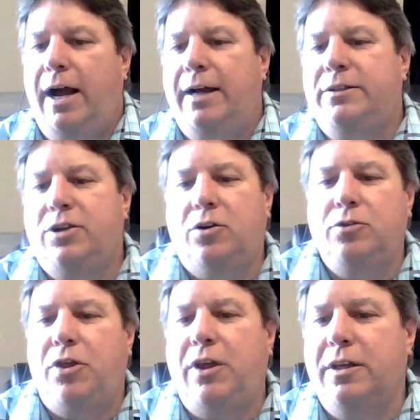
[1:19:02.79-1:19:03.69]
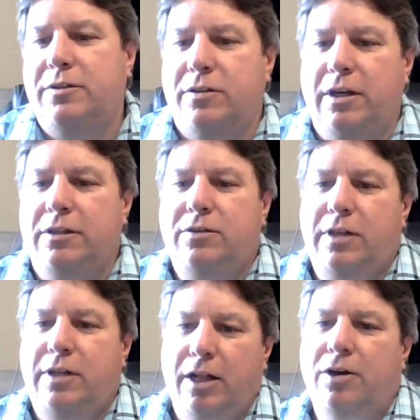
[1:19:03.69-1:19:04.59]
I don't think
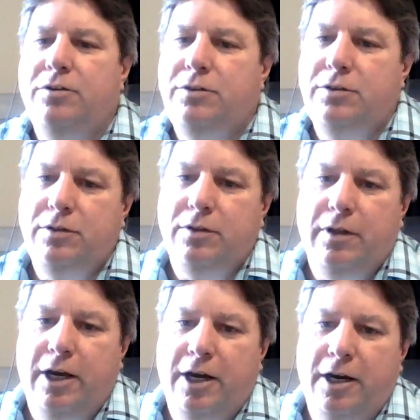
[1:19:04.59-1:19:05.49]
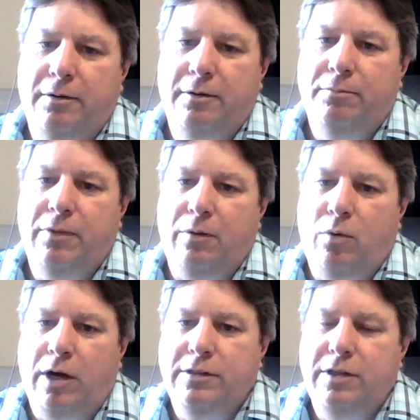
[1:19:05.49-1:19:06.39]
it's Delos that
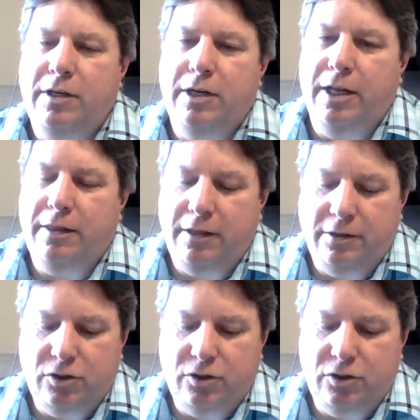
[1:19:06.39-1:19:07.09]
wants it, and I think